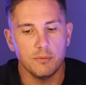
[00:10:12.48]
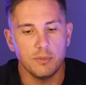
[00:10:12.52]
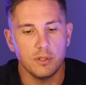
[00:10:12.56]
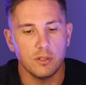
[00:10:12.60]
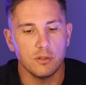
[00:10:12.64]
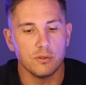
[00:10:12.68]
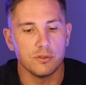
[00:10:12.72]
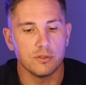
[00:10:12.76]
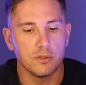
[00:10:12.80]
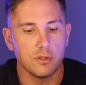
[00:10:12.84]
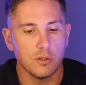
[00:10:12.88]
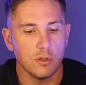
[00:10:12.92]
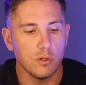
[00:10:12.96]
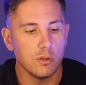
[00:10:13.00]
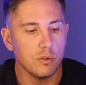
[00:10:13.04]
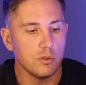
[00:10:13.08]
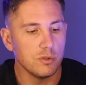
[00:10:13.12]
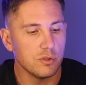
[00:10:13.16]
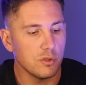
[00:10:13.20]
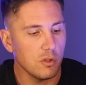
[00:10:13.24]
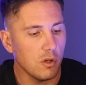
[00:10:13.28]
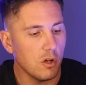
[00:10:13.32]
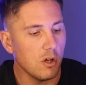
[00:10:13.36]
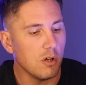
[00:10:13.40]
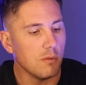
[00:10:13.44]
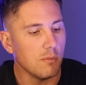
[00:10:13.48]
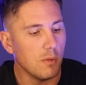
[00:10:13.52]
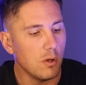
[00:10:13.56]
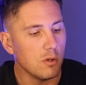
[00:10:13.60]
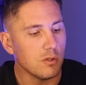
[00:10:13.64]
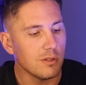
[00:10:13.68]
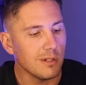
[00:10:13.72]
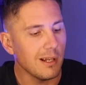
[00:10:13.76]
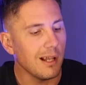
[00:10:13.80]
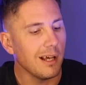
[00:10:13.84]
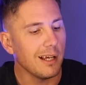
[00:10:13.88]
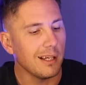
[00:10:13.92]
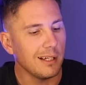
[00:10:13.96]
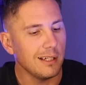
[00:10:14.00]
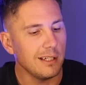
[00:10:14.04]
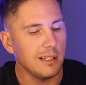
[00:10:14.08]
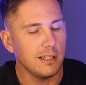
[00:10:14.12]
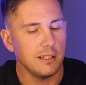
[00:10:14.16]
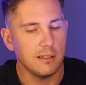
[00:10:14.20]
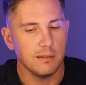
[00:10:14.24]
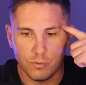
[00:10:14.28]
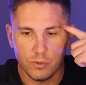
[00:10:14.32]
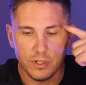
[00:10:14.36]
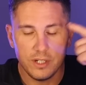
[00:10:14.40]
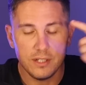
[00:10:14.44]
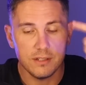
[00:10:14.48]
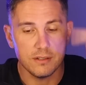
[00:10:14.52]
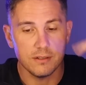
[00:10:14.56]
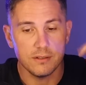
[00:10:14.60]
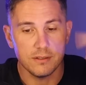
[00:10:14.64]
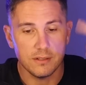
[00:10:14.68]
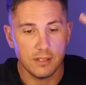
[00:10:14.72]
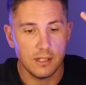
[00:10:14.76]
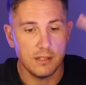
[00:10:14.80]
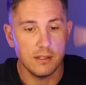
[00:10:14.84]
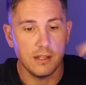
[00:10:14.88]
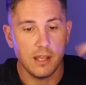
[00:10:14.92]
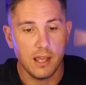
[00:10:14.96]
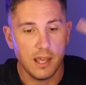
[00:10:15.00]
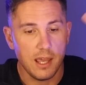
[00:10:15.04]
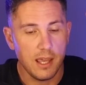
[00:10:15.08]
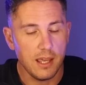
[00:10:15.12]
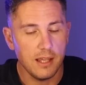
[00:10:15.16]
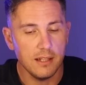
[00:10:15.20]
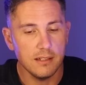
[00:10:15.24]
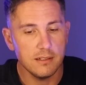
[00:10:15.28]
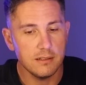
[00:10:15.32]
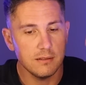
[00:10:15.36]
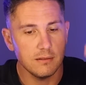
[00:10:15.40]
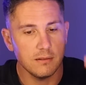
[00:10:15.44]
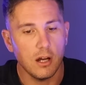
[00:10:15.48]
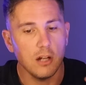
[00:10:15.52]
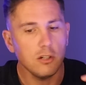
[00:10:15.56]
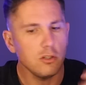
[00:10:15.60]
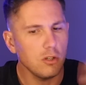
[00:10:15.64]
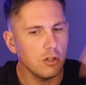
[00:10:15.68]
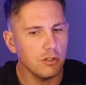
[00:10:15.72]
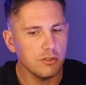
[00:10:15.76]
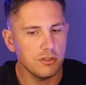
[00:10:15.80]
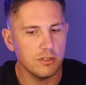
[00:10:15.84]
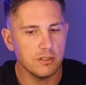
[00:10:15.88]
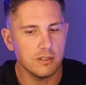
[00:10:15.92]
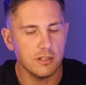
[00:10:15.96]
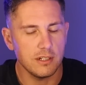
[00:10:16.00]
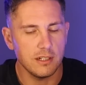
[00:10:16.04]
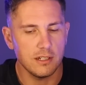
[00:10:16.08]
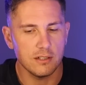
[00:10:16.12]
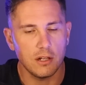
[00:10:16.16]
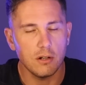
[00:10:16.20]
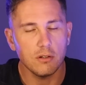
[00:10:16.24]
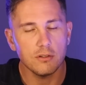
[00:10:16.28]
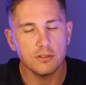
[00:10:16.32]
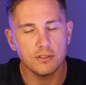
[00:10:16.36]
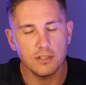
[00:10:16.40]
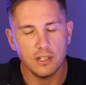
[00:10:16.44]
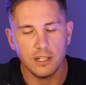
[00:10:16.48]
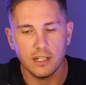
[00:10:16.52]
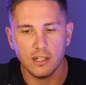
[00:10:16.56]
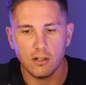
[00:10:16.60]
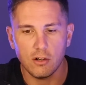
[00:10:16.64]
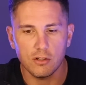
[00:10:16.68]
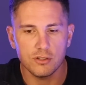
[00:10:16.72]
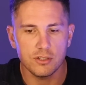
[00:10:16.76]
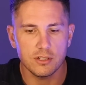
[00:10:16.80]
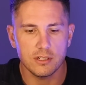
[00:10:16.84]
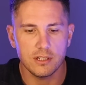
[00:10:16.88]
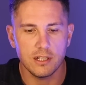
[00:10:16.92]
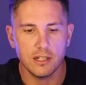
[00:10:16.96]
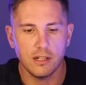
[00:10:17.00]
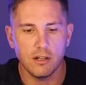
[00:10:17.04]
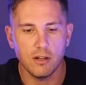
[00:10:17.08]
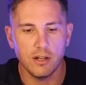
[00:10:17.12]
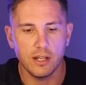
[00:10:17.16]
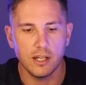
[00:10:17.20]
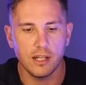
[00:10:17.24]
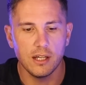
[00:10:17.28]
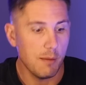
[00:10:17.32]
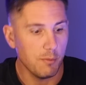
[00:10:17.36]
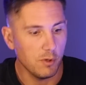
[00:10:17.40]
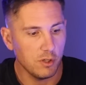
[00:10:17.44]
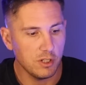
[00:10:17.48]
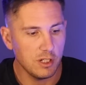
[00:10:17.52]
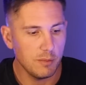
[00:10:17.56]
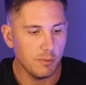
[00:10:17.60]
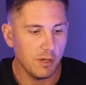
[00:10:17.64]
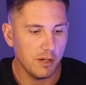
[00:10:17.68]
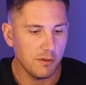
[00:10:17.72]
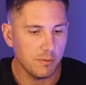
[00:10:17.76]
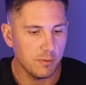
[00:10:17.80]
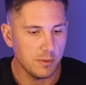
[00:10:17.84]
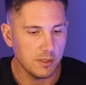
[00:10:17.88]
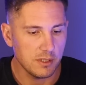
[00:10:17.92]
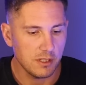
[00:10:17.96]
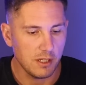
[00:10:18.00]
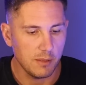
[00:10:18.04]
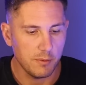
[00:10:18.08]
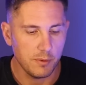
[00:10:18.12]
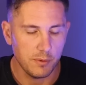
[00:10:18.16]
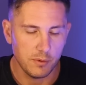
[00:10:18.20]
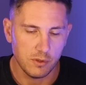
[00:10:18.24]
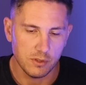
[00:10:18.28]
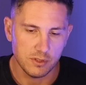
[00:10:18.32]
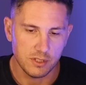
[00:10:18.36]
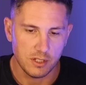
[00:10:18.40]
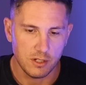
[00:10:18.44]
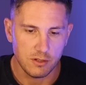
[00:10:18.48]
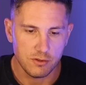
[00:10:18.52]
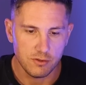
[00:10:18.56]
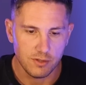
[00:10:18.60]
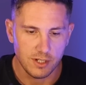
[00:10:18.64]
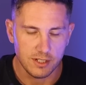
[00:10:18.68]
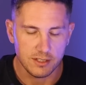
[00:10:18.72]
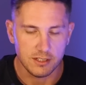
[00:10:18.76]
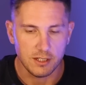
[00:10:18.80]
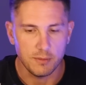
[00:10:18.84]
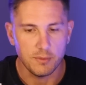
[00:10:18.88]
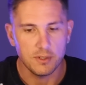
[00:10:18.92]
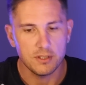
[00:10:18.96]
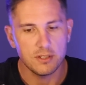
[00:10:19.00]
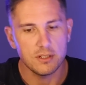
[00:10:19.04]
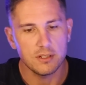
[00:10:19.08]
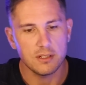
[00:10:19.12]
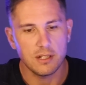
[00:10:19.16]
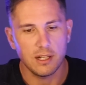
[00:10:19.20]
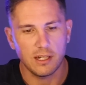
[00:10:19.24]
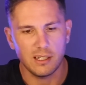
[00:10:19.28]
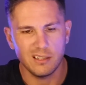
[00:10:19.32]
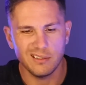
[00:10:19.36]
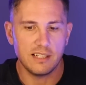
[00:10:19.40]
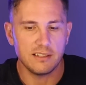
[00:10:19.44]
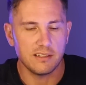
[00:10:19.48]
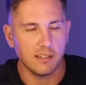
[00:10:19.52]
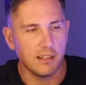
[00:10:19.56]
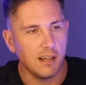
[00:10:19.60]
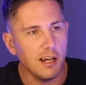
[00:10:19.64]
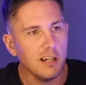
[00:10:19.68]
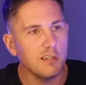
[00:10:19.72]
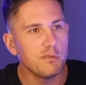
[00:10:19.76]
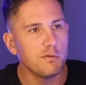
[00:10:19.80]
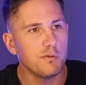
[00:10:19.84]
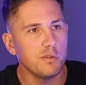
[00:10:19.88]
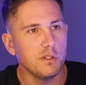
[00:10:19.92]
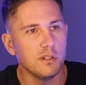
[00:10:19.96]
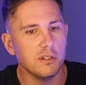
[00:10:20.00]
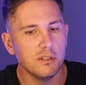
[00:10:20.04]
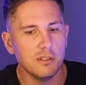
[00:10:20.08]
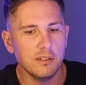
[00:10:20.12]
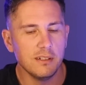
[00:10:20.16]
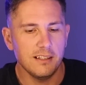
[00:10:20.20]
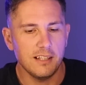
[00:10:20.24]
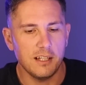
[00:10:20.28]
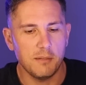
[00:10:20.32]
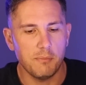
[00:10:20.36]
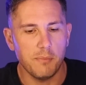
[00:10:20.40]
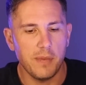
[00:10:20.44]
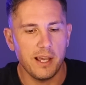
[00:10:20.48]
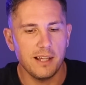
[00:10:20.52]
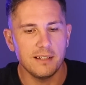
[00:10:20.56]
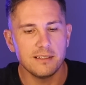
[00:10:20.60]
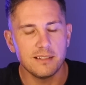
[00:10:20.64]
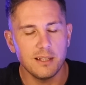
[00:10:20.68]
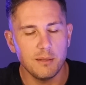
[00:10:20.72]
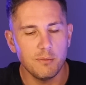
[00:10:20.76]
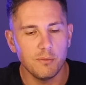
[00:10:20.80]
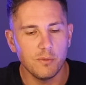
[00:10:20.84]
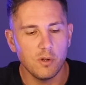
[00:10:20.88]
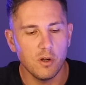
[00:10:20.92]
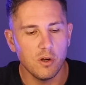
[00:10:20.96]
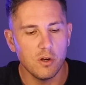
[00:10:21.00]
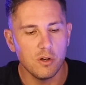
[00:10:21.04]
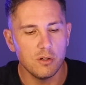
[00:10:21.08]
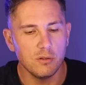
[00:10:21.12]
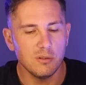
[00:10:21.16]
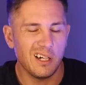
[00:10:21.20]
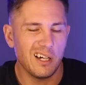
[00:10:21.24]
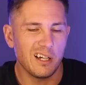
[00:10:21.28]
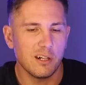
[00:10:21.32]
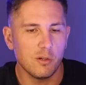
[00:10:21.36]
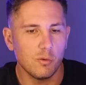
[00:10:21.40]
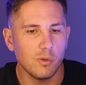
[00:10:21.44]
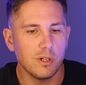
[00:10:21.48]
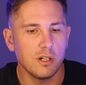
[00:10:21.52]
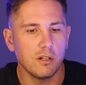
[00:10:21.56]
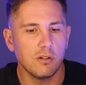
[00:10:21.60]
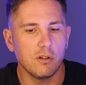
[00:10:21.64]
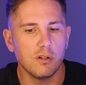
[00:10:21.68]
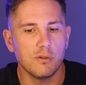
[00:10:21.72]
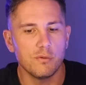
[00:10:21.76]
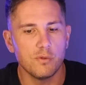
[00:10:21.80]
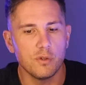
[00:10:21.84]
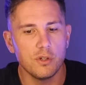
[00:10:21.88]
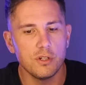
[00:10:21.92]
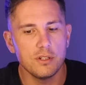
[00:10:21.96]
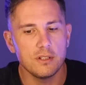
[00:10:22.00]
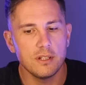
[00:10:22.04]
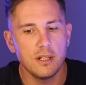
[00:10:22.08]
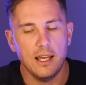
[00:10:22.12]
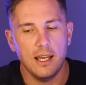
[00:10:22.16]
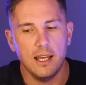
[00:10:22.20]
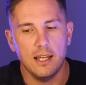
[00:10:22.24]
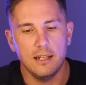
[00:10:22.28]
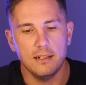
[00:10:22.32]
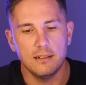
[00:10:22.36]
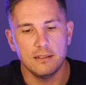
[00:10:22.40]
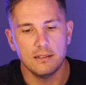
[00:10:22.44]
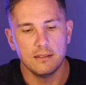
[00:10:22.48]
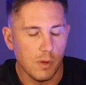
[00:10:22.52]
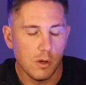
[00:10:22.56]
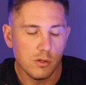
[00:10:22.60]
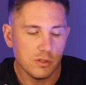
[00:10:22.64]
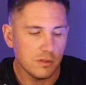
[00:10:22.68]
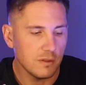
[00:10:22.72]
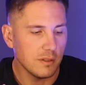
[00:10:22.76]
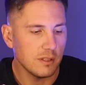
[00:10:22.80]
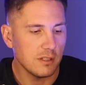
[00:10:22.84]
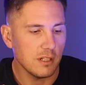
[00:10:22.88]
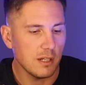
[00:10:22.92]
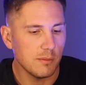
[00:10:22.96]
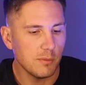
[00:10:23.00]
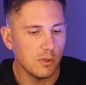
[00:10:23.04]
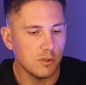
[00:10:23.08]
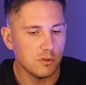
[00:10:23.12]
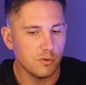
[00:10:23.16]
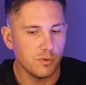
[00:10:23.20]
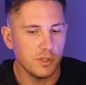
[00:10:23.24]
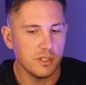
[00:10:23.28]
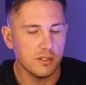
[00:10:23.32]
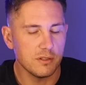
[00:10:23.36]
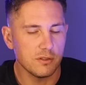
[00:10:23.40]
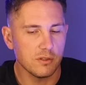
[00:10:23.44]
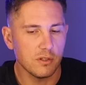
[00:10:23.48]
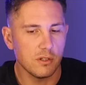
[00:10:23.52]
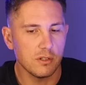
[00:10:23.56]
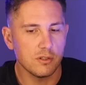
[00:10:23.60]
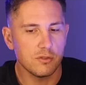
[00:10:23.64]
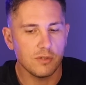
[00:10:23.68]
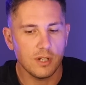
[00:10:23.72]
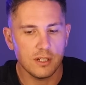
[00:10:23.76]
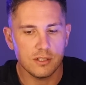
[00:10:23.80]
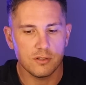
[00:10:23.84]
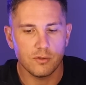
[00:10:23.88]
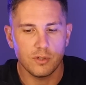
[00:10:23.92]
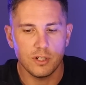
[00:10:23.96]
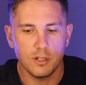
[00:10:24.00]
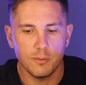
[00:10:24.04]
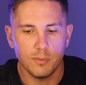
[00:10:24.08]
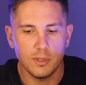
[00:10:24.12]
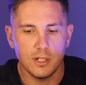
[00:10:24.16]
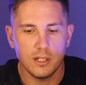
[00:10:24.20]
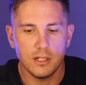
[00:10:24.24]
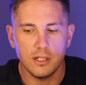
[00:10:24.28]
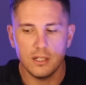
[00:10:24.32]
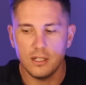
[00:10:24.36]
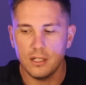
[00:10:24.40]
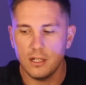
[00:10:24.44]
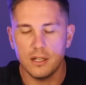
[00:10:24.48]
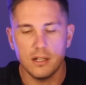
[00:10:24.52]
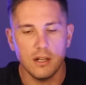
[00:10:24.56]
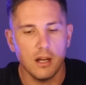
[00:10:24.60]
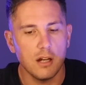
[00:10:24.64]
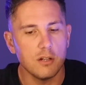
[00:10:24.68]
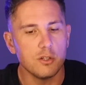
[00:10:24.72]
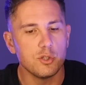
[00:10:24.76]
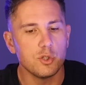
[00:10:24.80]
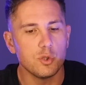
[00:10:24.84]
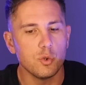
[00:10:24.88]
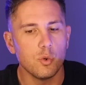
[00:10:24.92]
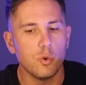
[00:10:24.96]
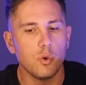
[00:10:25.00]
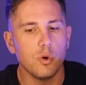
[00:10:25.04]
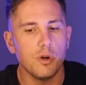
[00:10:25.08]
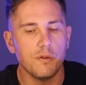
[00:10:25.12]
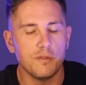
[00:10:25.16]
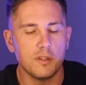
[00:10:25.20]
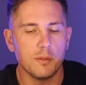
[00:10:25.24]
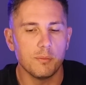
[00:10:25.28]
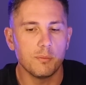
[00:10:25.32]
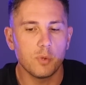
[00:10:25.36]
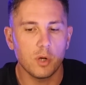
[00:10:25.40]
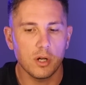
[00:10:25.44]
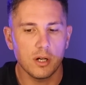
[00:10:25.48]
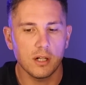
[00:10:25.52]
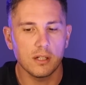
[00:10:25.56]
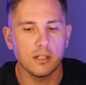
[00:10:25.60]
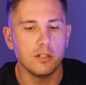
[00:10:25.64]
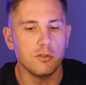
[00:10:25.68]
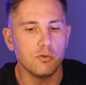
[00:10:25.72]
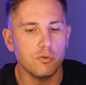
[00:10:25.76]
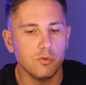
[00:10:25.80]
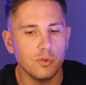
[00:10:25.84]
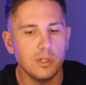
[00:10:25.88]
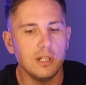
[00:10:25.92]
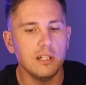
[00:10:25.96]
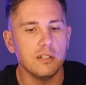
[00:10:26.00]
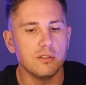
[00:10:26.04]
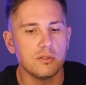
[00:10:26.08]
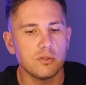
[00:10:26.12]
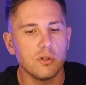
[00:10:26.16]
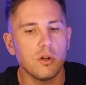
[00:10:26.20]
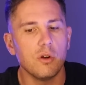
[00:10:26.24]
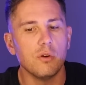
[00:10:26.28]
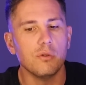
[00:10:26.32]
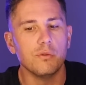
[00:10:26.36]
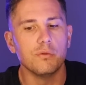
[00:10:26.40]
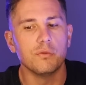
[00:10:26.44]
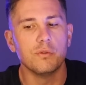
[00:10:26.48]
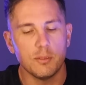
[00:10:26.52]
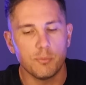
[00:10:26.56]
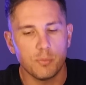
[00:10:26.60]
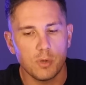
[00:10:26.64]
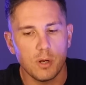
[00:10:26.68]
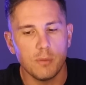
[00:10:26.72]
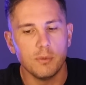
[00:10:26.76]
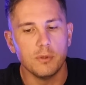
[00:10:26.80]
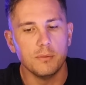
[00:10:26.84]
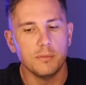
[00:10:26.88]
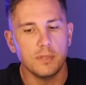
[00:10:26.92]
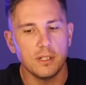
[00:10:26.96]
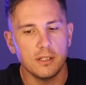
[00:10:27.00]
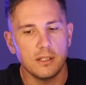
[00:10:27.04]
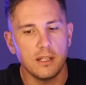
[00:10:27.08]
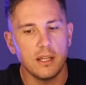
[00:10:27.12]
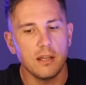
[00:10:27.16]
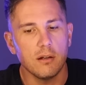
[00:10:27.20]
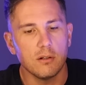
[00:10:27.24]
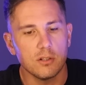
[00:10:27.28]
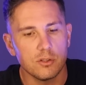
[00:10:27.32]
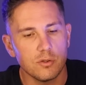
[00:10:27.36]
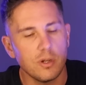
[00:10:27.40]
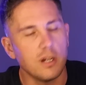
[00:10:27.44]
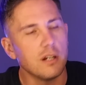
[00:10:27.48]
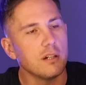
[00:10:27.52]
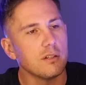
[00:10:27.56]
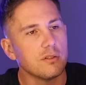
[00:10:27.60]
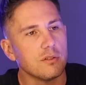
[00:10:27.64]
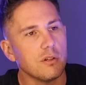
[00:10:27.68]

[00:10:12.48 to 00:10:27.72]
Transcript: because those are most likely reasons in their heads unconsciously. They're not sitting consciously going, I'm not going to buy from this company because I don't trust them. It's just like there's a gut feel that makes them go, I don't want to convert. And most of the time those reasons are trust, credibility, and unsure of the product and really solve the problem that they are trying to